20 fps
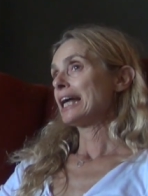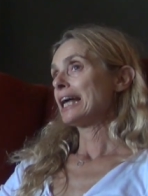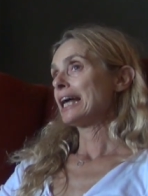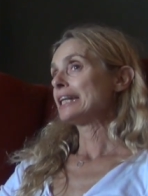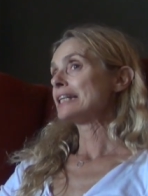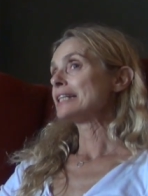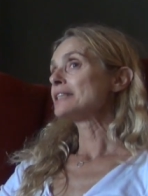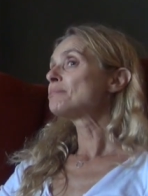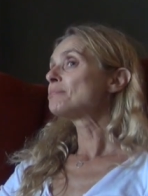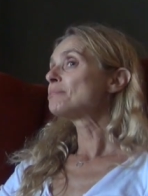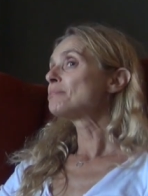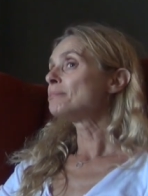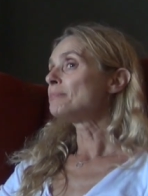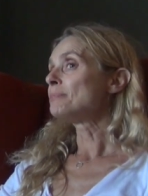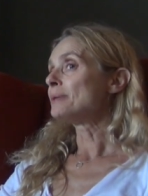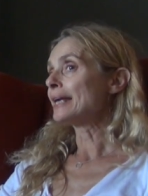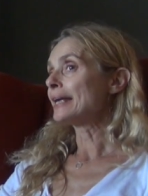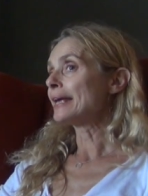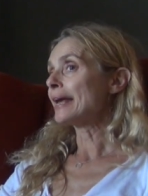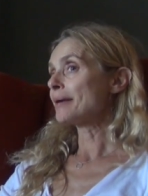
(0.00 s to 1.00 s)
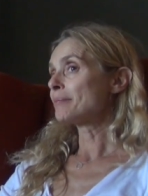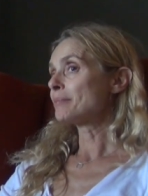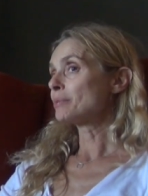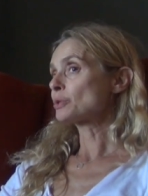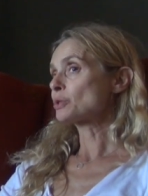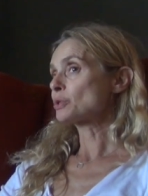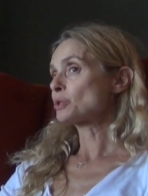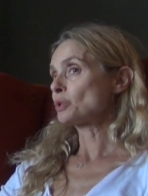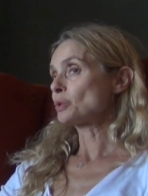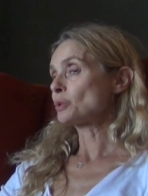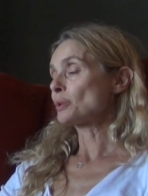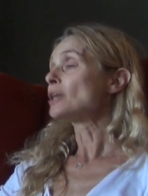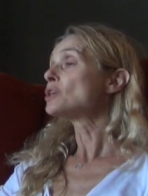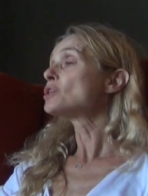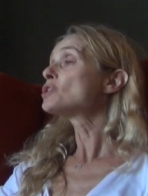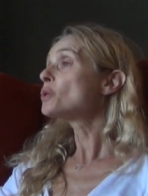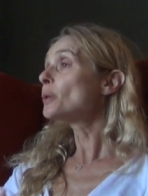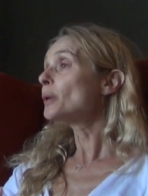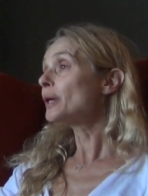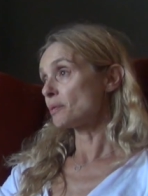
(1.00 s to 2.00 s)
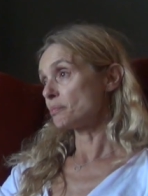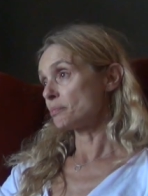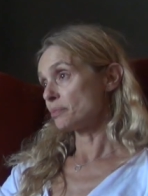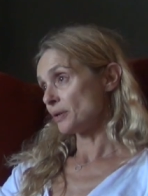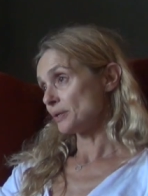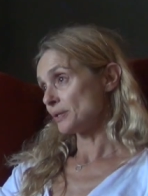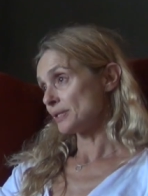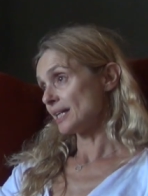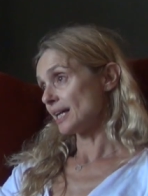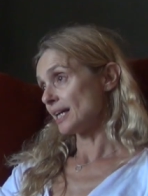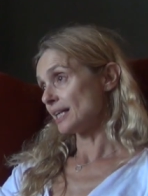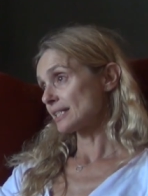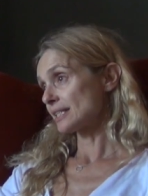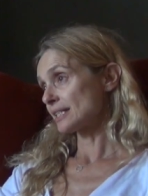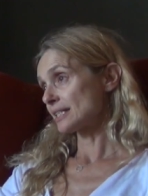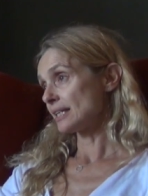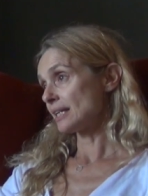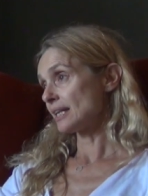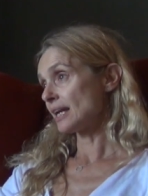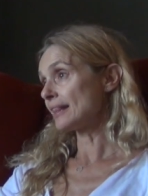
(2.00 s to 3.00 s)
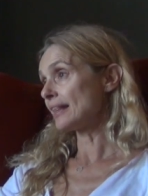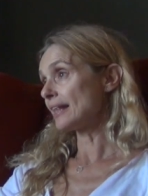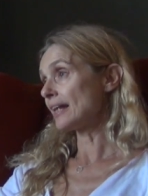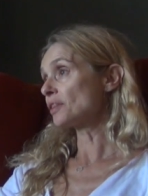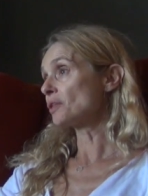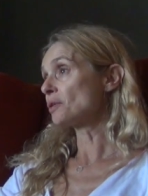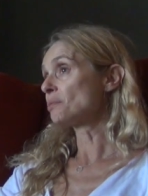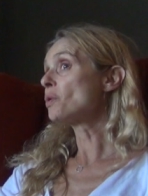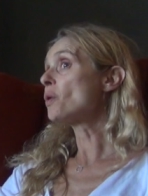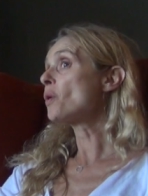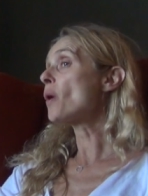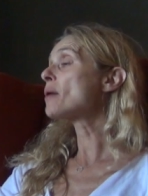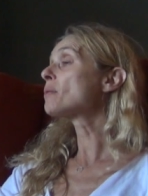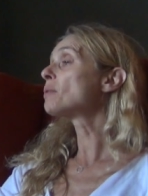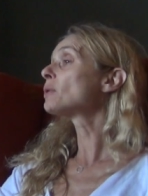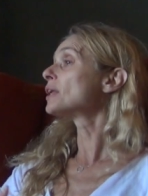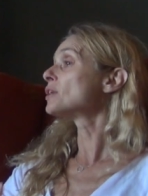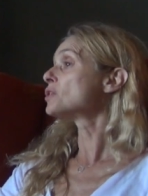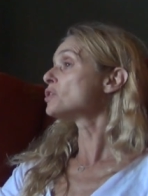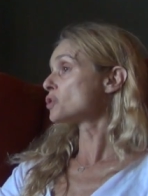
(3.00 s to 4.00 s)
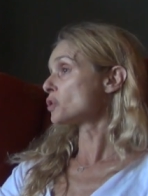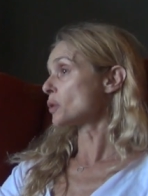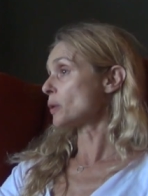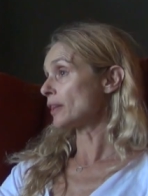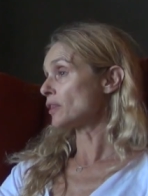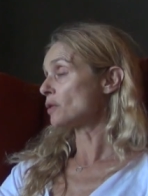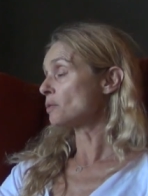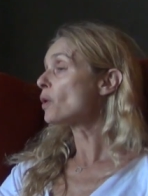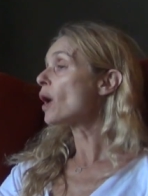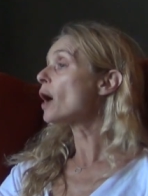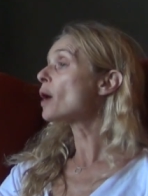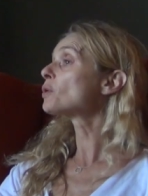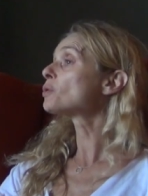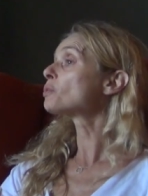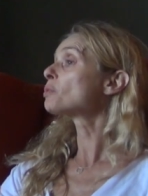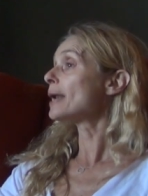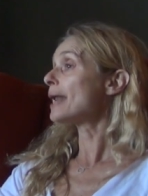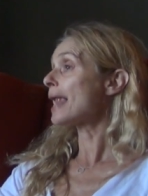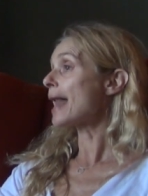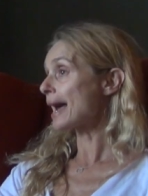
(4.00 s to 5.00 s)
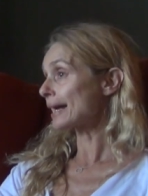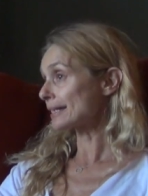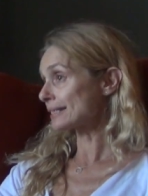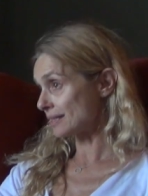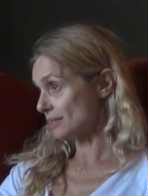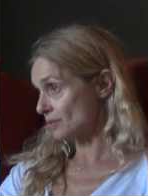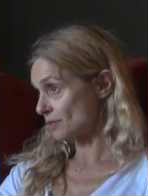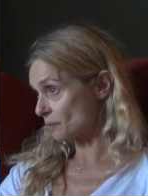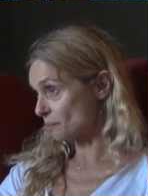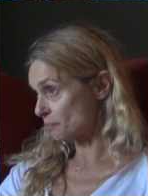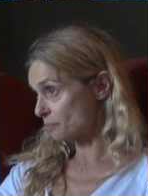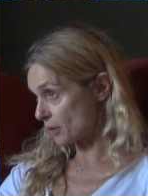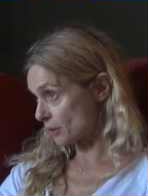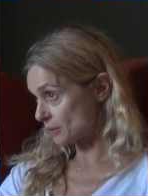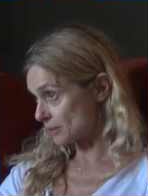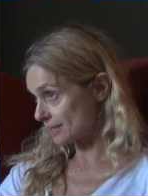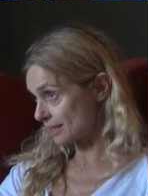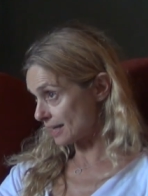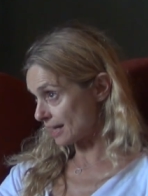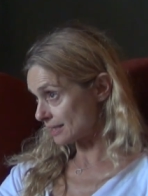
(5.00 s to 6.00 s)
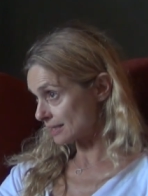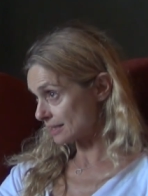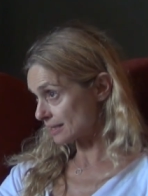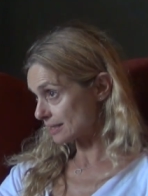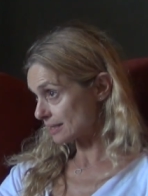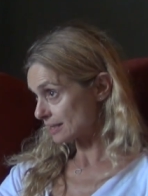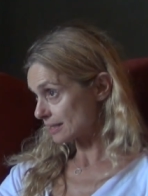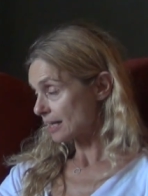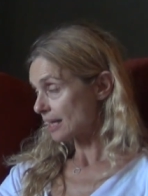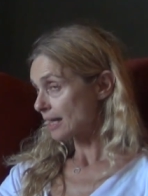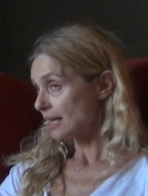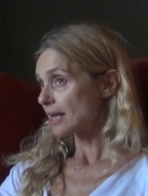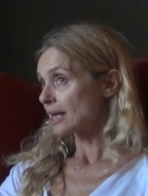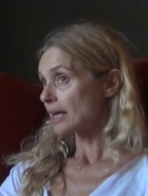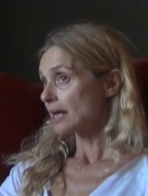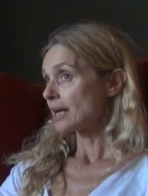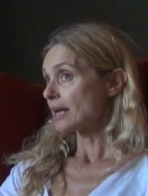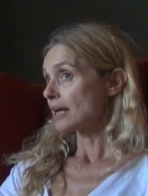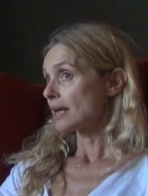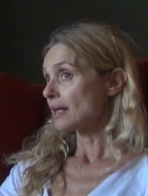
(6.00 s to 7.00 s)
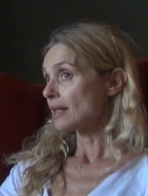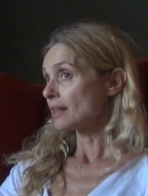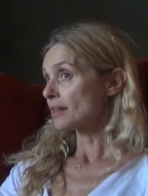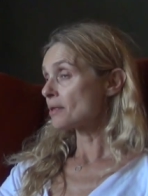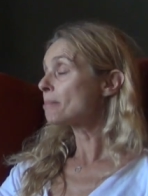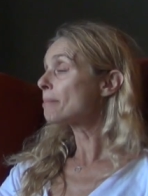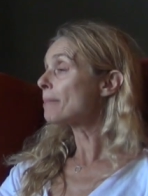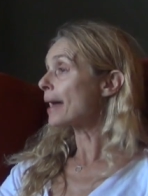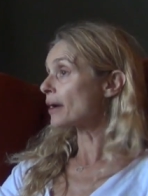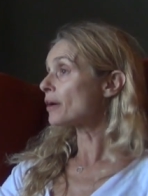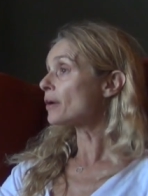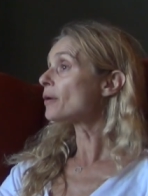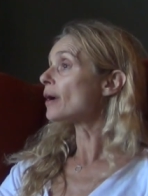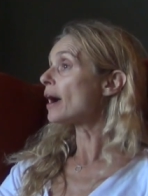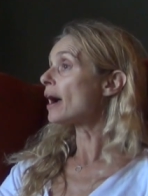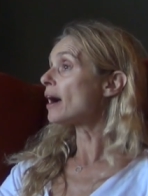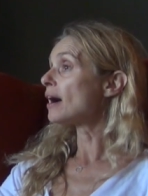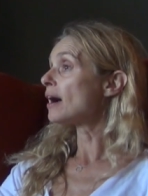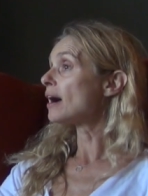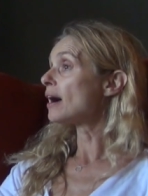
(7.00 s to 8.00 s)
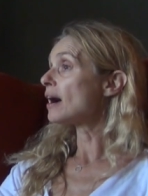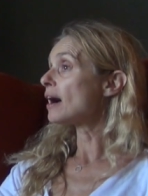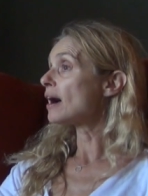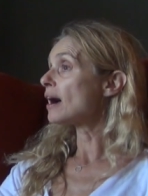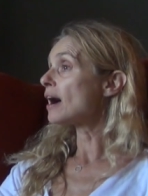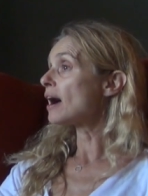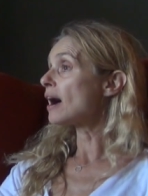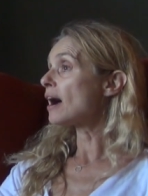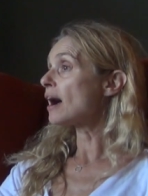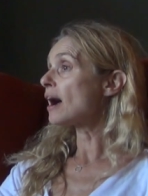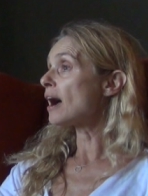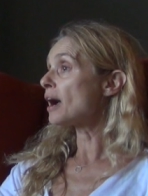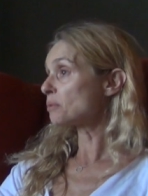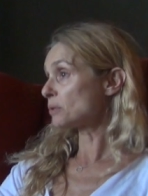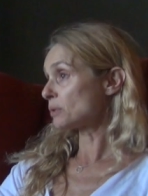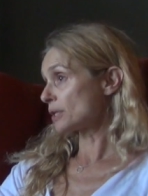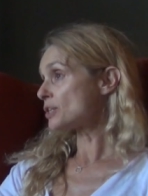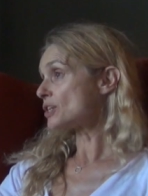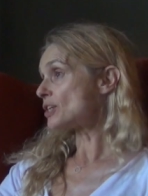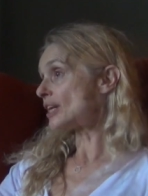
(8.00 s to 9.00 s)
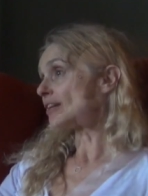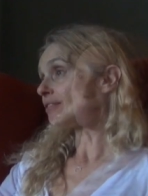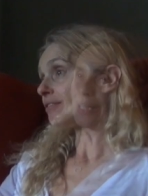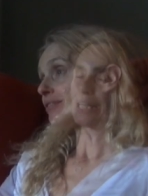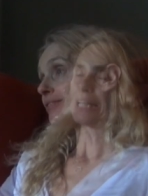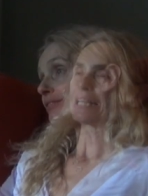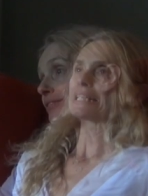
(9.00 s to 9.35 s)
And it's being able to enjoy the process. And I think the more I will enjoy it, the more I will relax into the process, the better I will achieve.